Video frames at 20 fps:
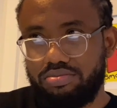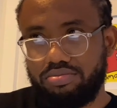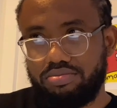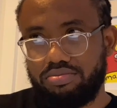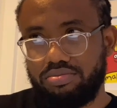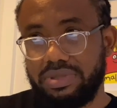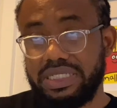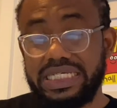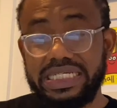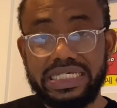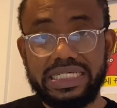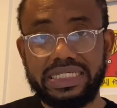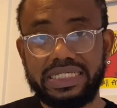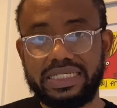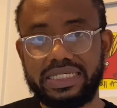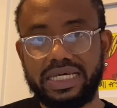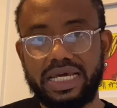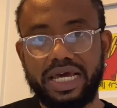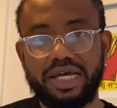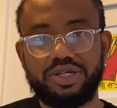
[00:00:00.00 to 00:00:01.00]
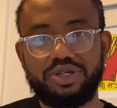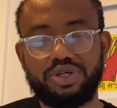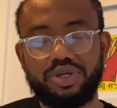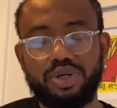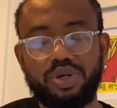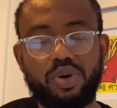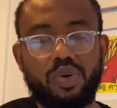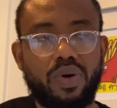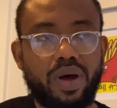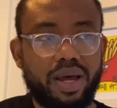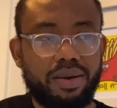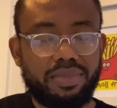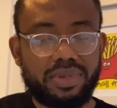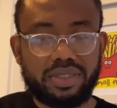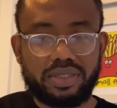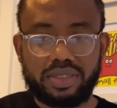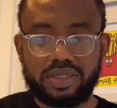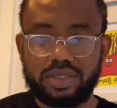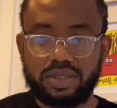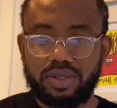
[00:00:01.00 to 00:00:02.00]
need entry
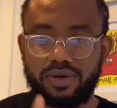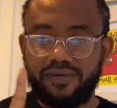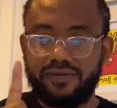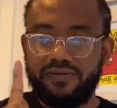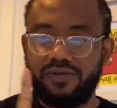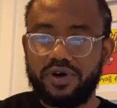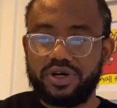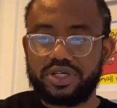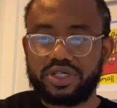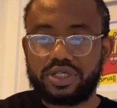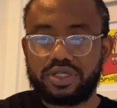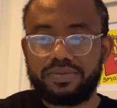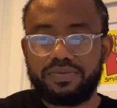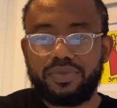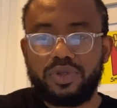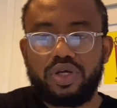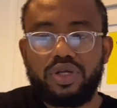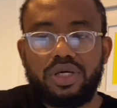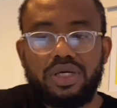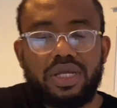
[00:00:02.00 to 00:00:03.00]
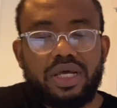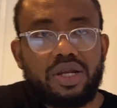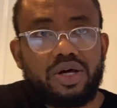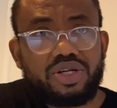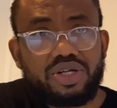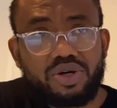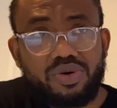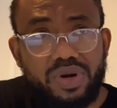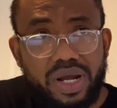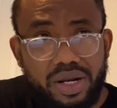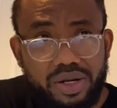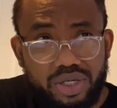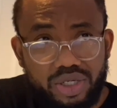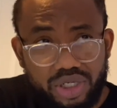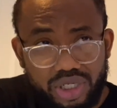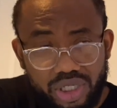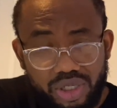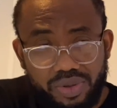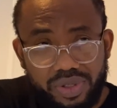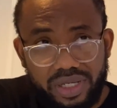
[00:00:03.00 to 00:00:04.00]
requirements? First, you need an undergraduate
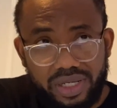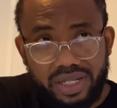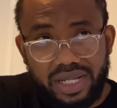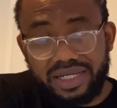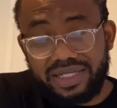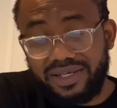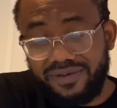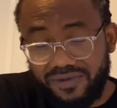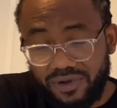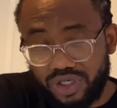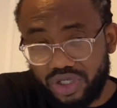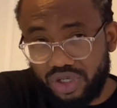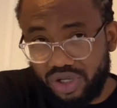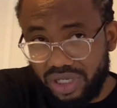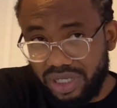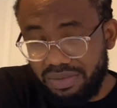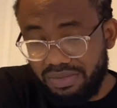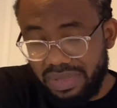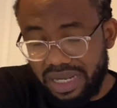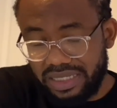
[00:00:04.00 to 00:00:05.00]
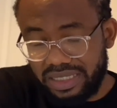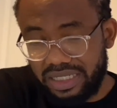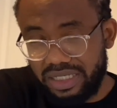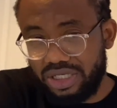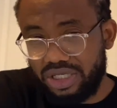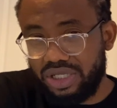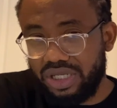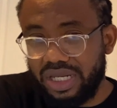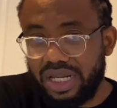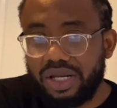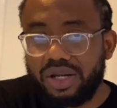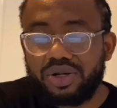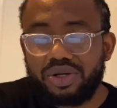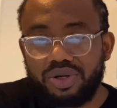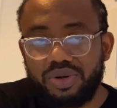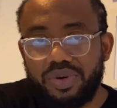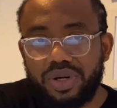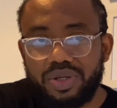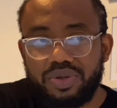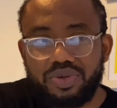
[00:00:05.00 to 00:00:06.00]
degree. That's if you're studying master's, you need an
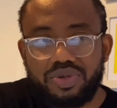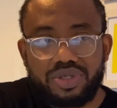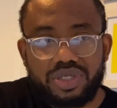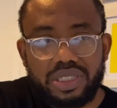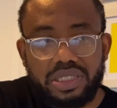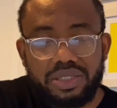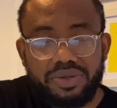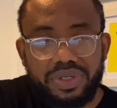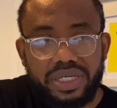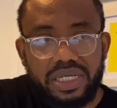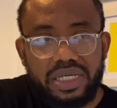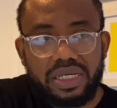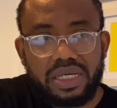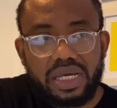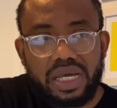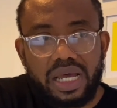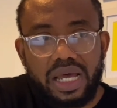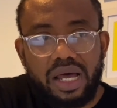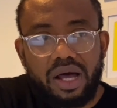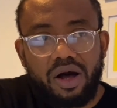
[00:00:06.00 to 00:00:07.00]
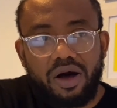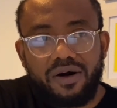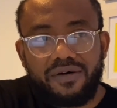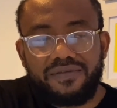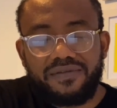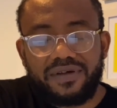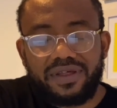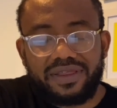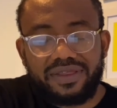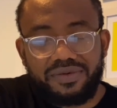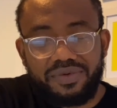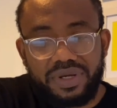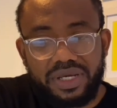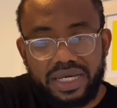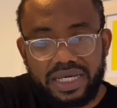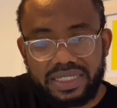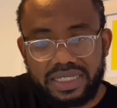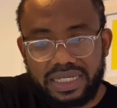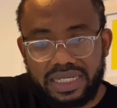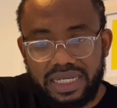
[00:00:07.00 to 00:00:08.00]
undergraduate degree of 3
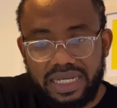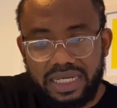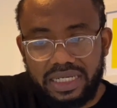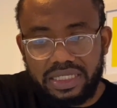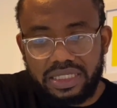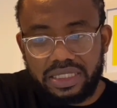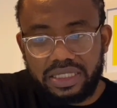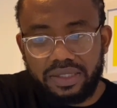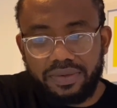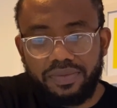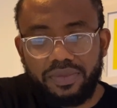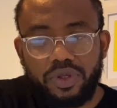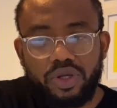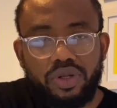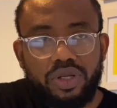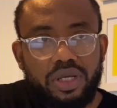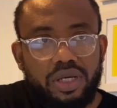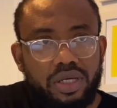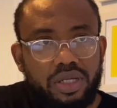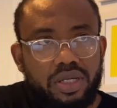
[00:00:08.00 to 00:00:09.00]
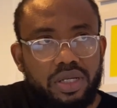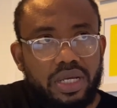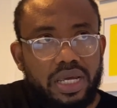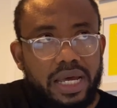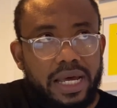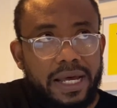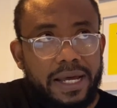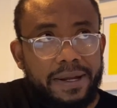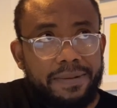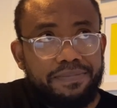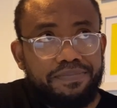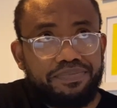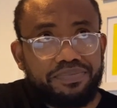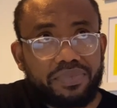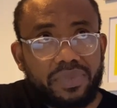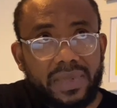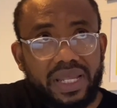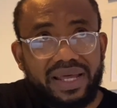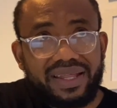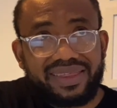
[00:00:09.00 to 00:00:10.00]
years at least. You need 3
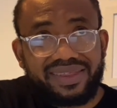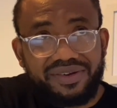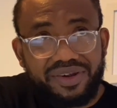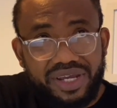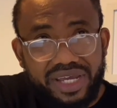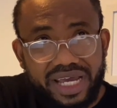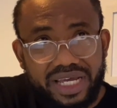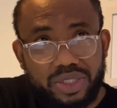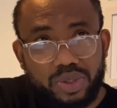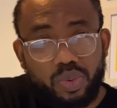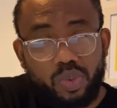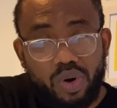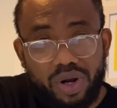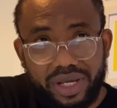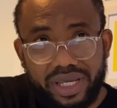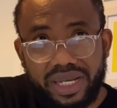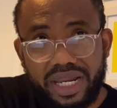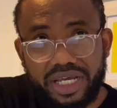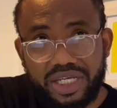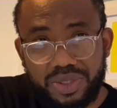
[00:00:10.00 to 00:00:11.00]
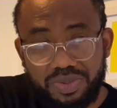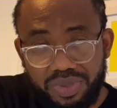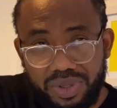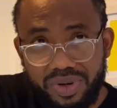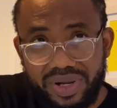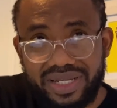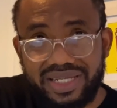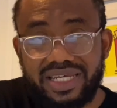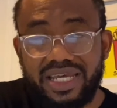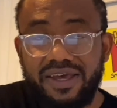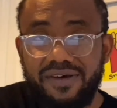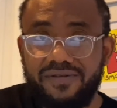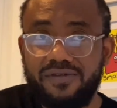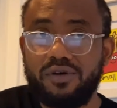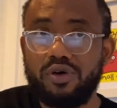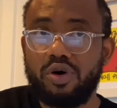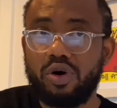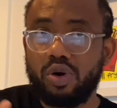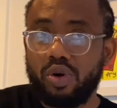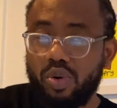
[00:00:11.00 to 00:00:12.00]
years working experience if
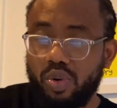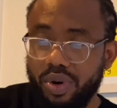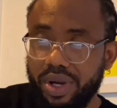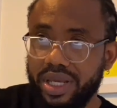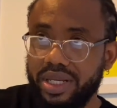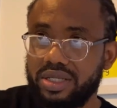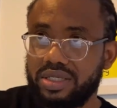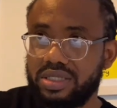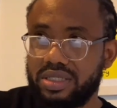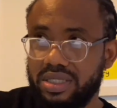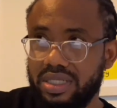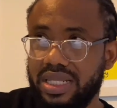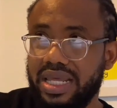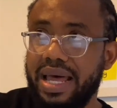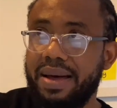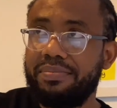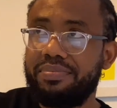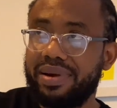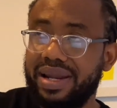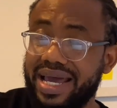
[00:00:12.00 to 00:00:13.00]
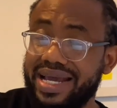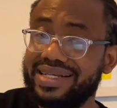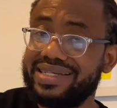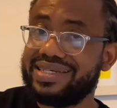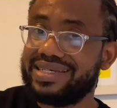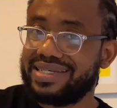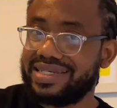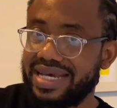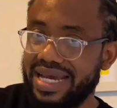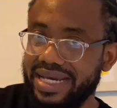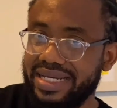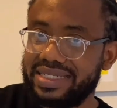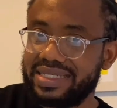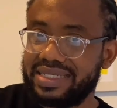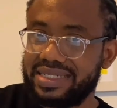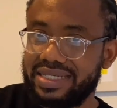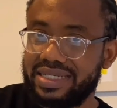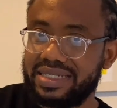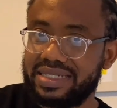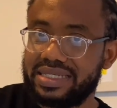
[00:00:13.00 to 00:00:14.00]
you're going to the applied
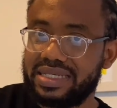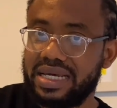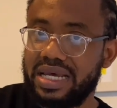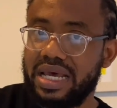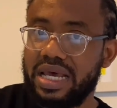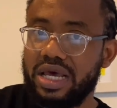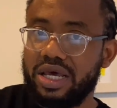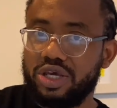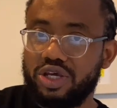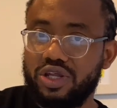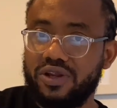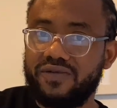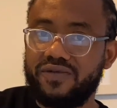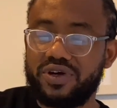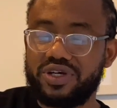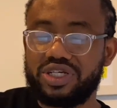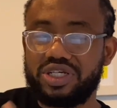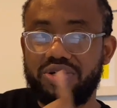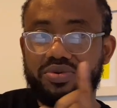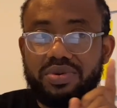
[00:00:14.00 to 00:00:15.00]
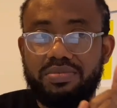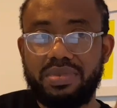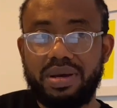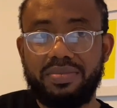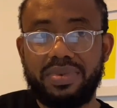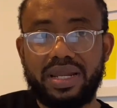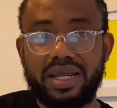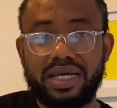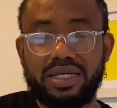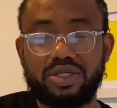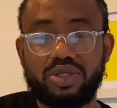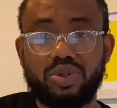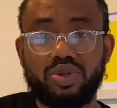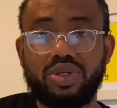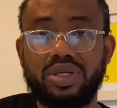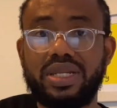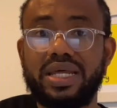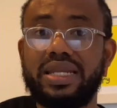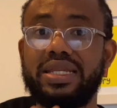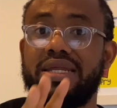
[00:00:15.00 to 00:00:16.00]
sciences university. Remember that I told you
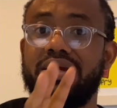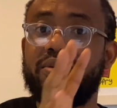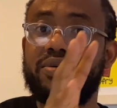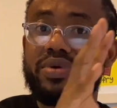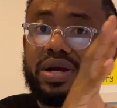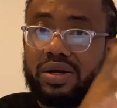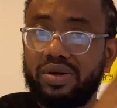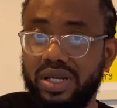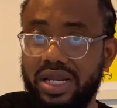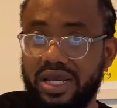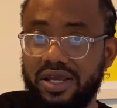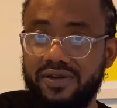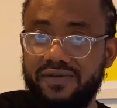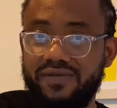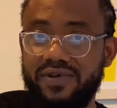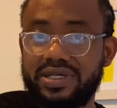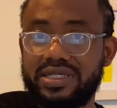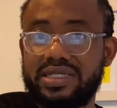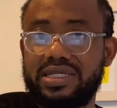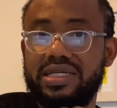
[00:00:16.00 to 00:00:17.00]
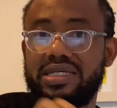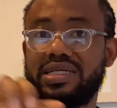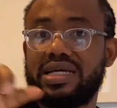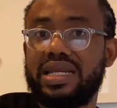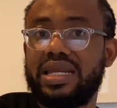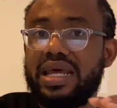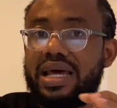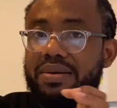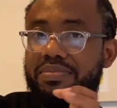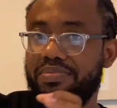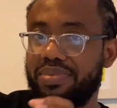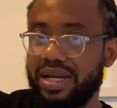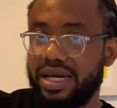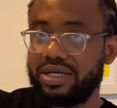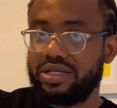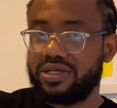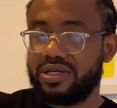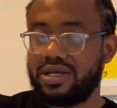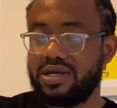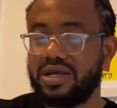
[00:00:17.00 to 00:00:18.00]
that there are regular universities and there are
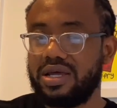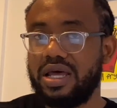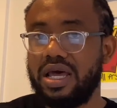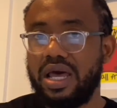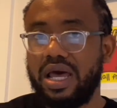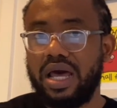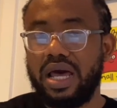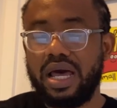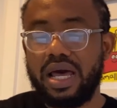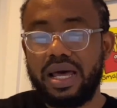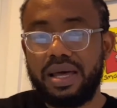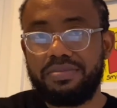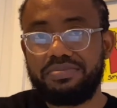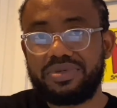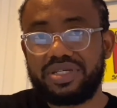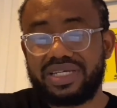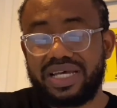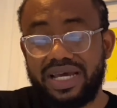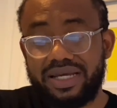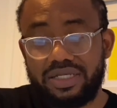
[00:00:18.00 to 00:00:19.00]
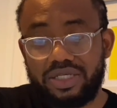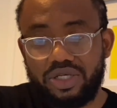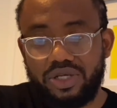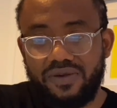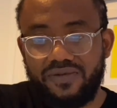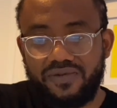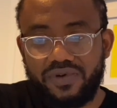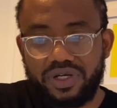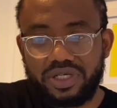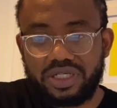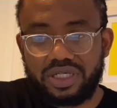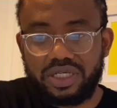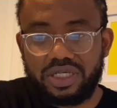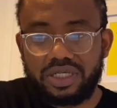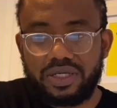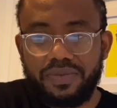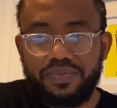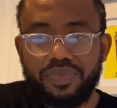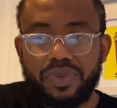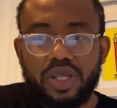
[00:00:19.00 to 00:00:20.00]
applied science universities.
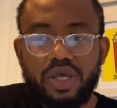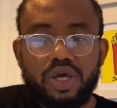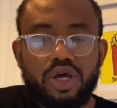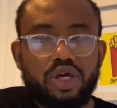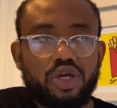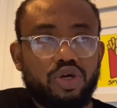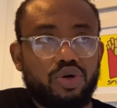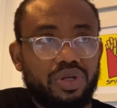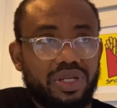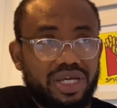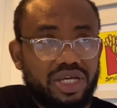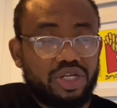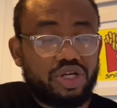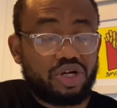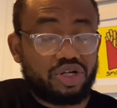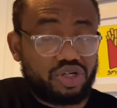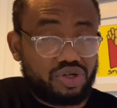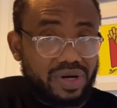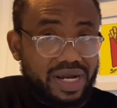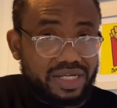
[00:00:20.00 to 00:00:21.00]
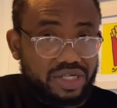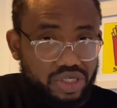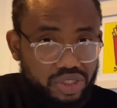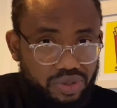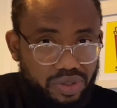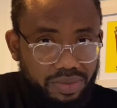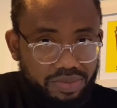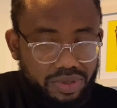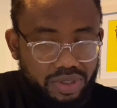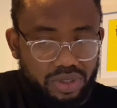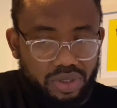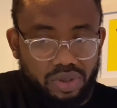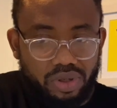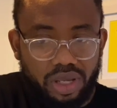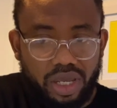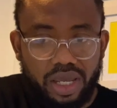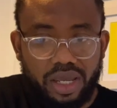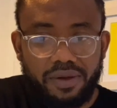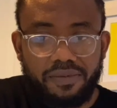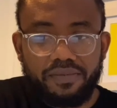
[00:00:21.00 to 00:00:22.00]
You need your transcript,
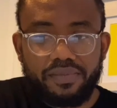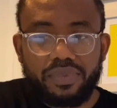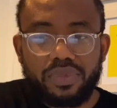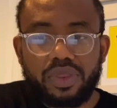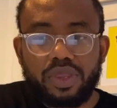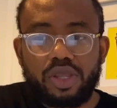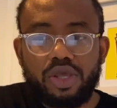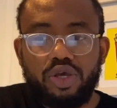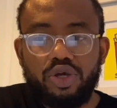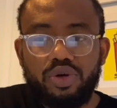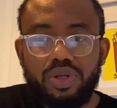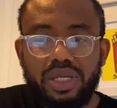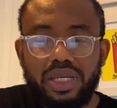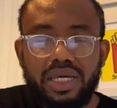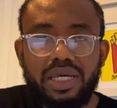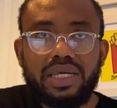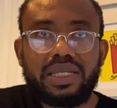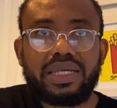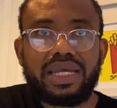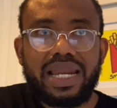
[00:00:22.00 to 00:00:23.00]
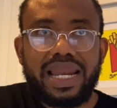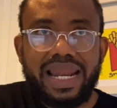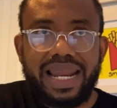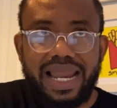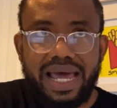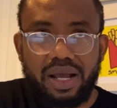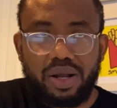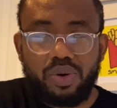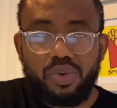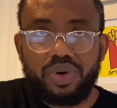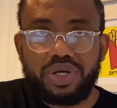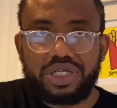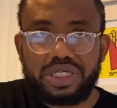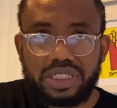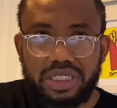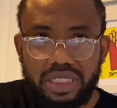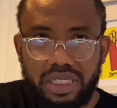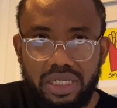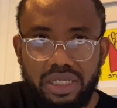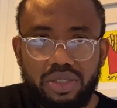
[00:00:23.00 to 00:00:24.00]
okay? You need language
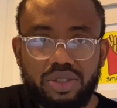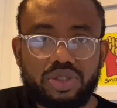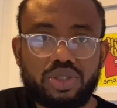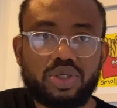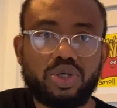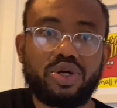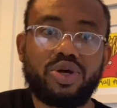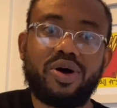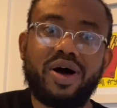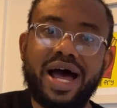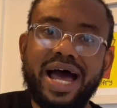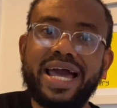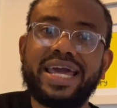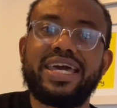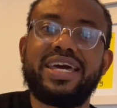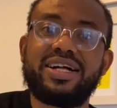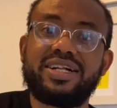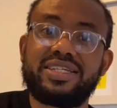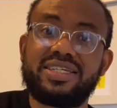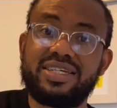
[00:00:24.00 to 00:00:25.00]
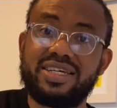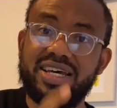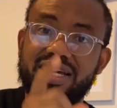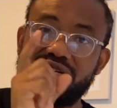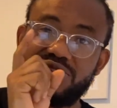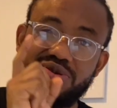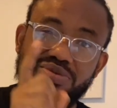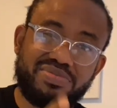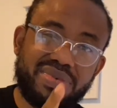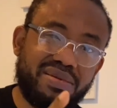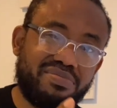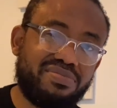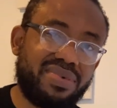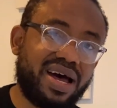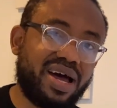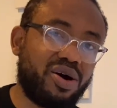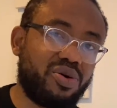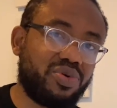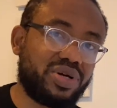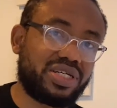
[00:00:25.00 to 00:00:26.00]
skills, so your IELTS. Remember, I
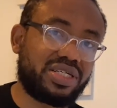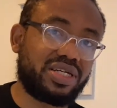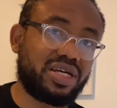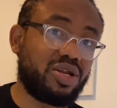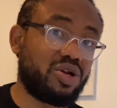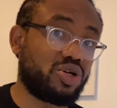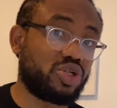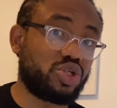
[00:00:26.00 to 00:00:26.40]
always say it on